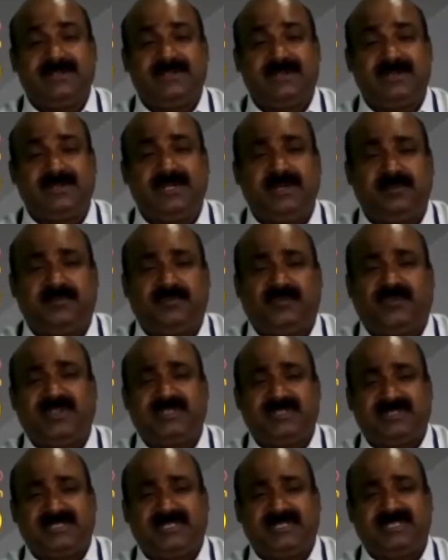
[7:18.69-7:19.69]
She
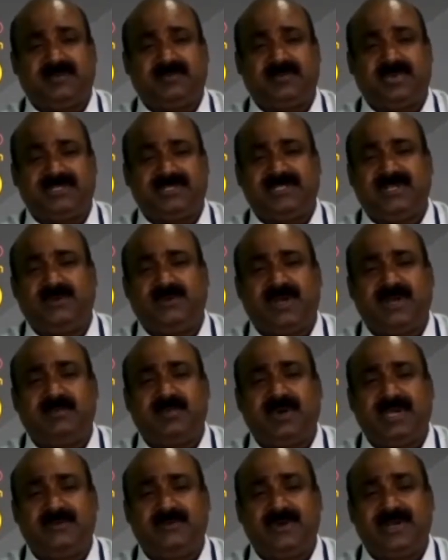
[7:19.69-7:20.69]
fixed the puzzle one
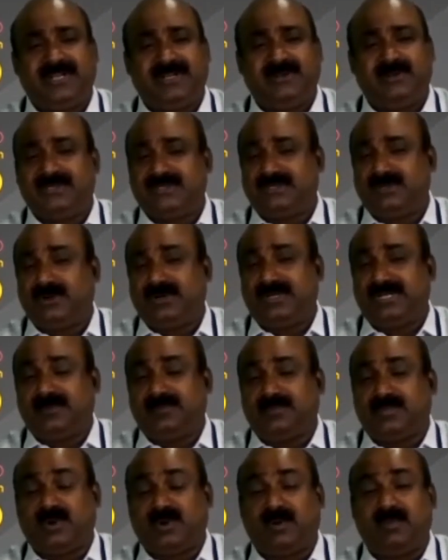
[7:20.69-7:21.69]
by one. It was not
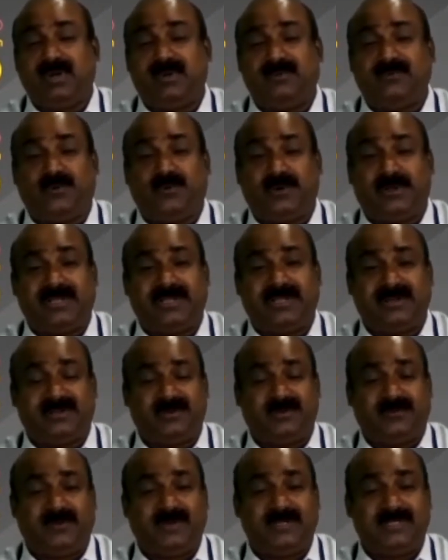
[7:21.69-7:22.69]
a problem for her
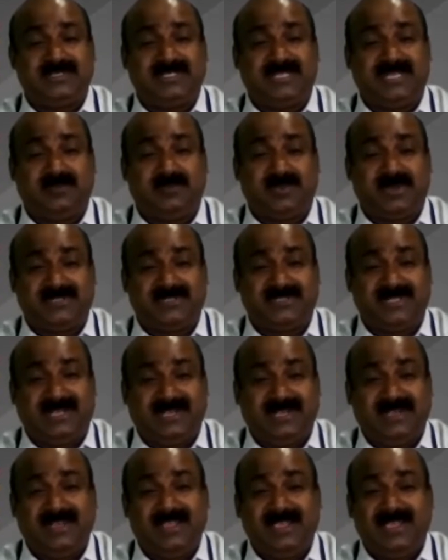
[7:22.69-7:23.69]
to fix a
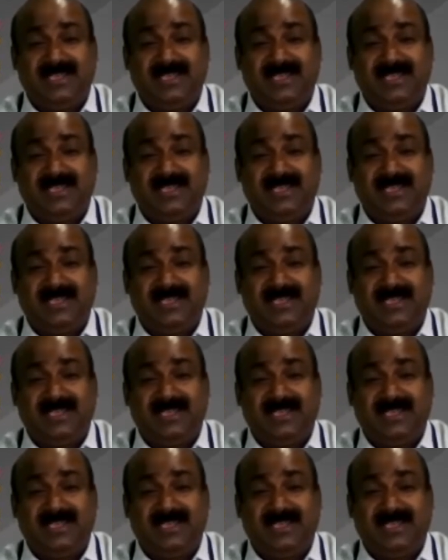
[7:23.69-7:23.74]
puzzle